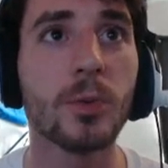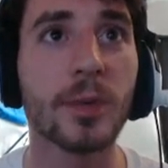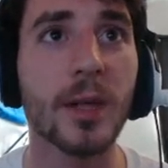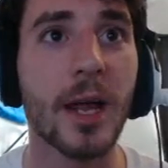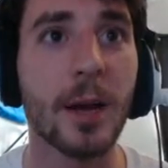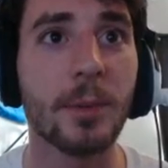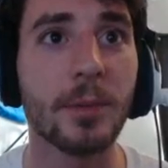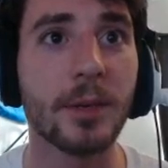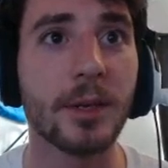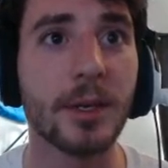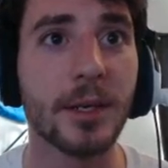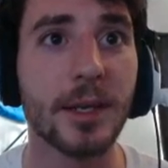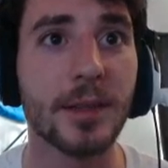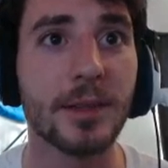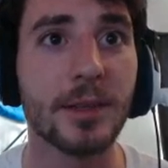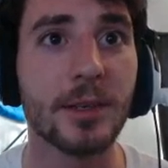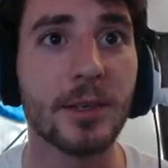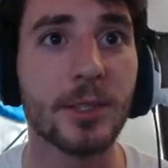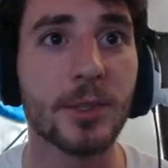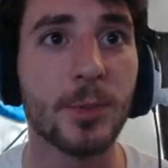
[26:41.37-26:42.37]
that I'm going to get
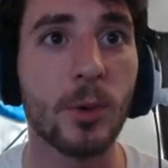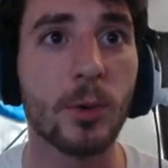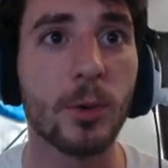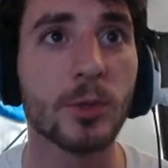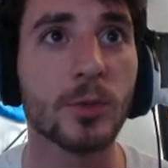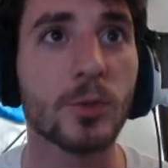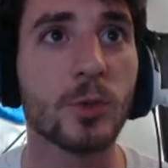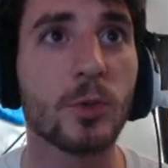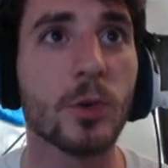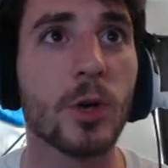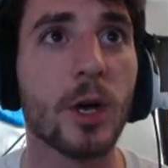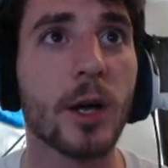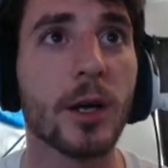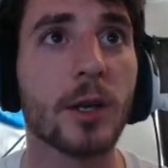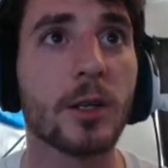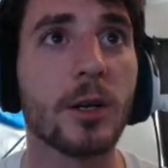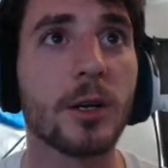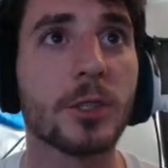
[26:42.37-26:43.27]
the disposable rocket launcher.